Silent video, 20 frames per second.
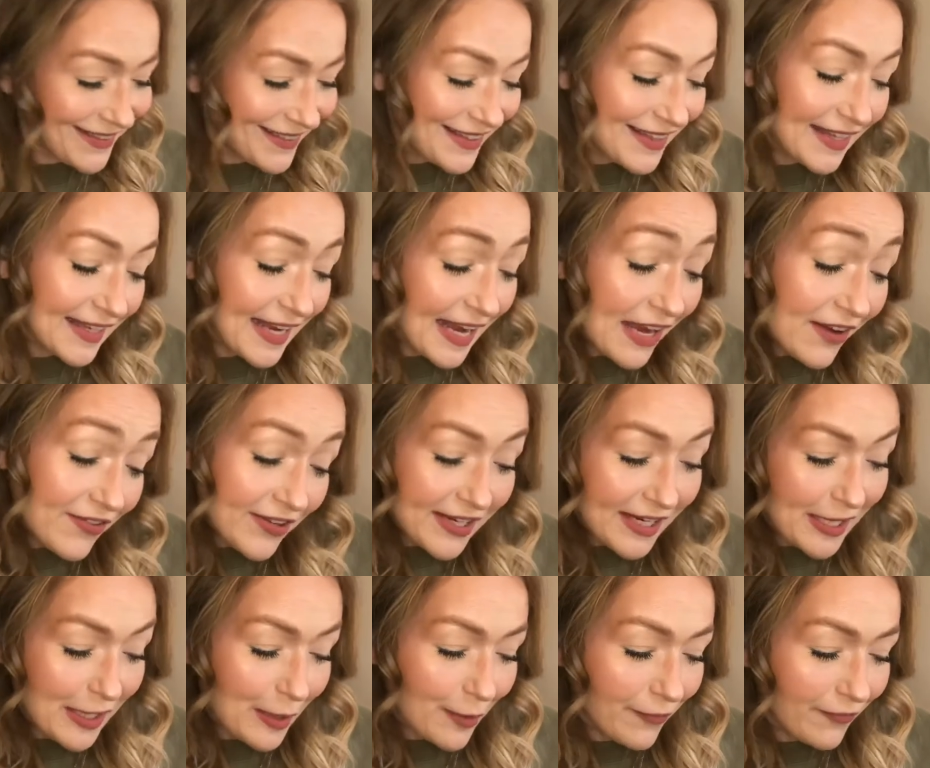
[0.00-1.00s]
The
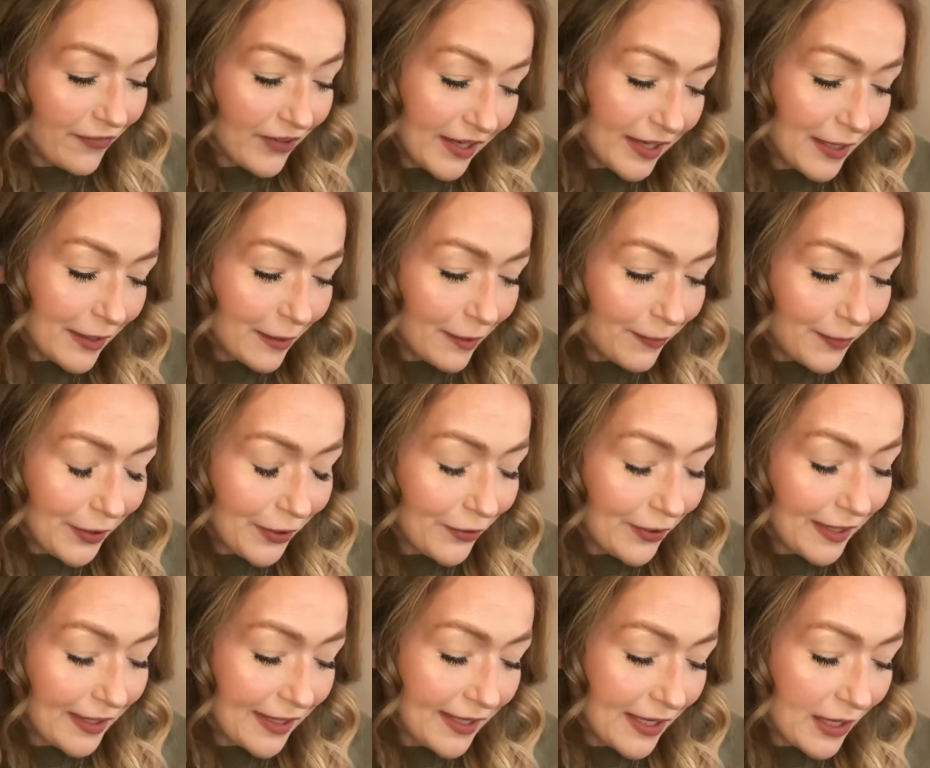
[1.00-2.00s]
KVD Vegan Beauty
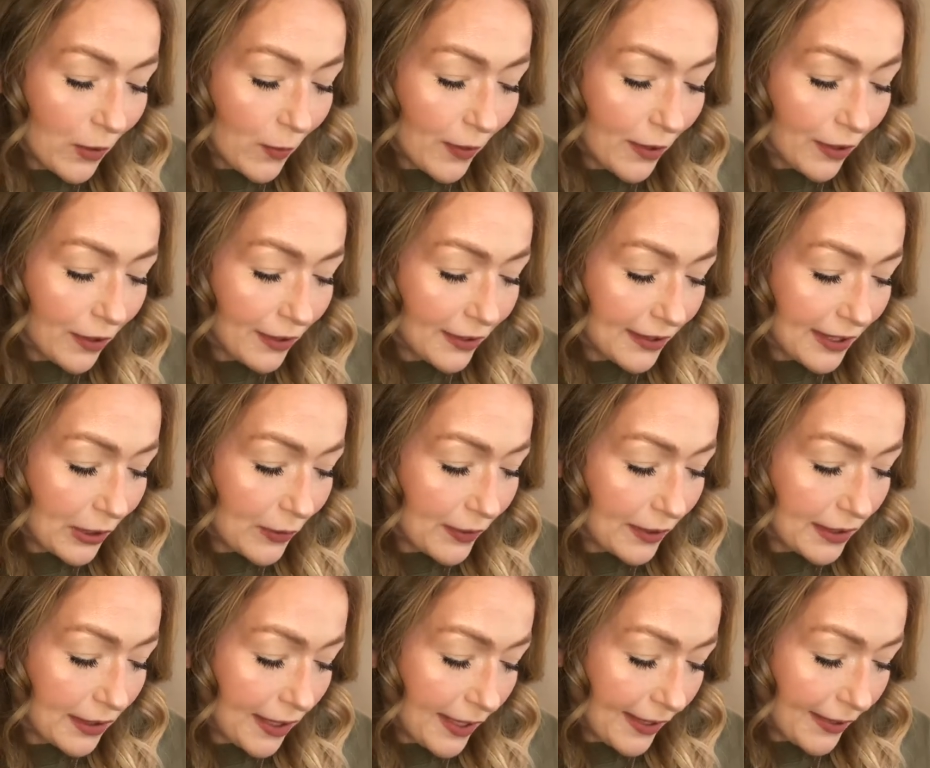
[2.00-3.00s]
Inkwell Liquid
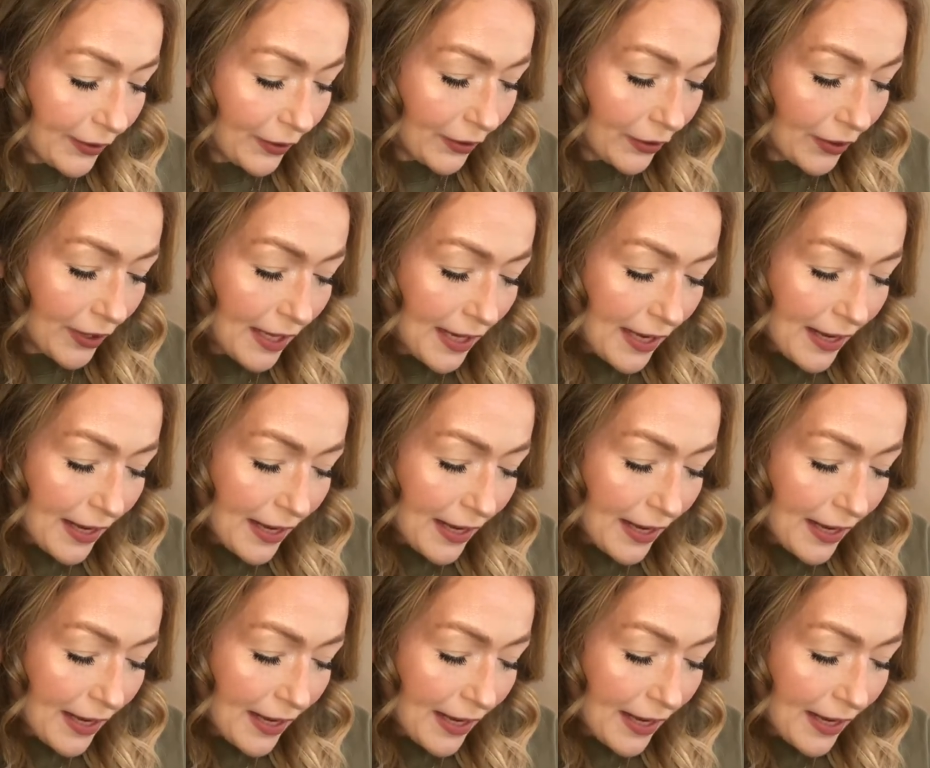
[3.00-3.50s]
Liner.